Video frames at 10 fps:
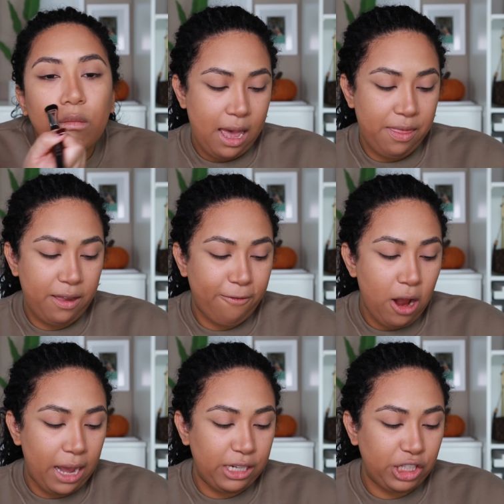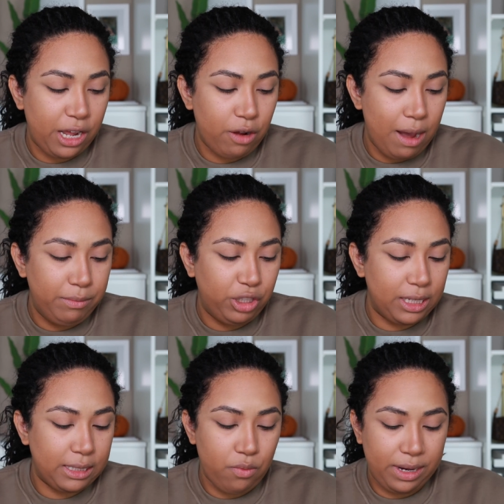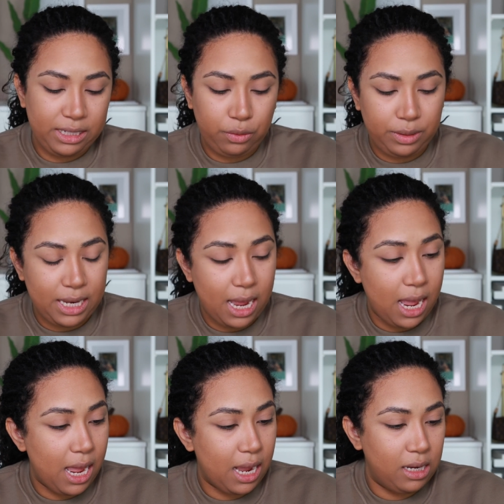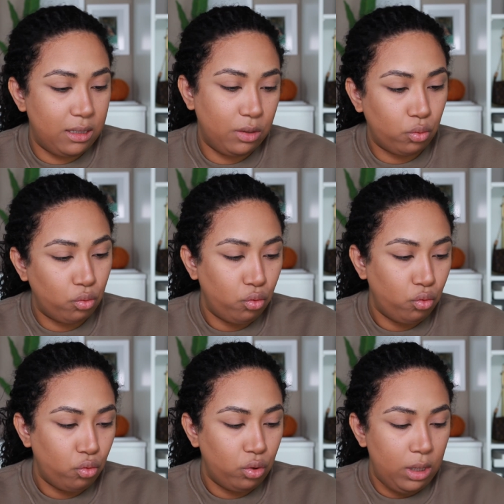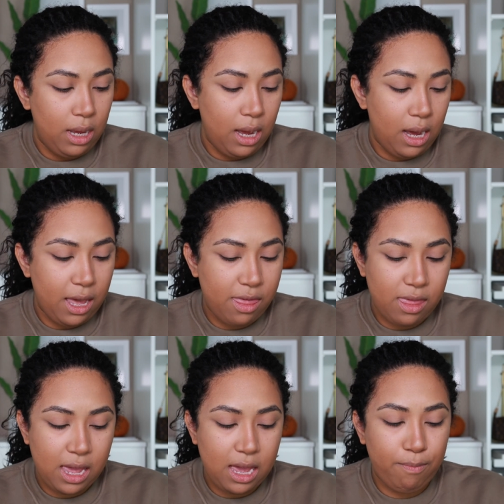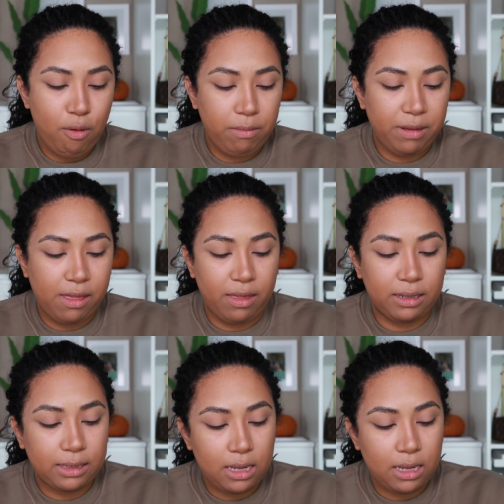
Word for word: And then for eyeshadow, I'm just going to take, I think probably this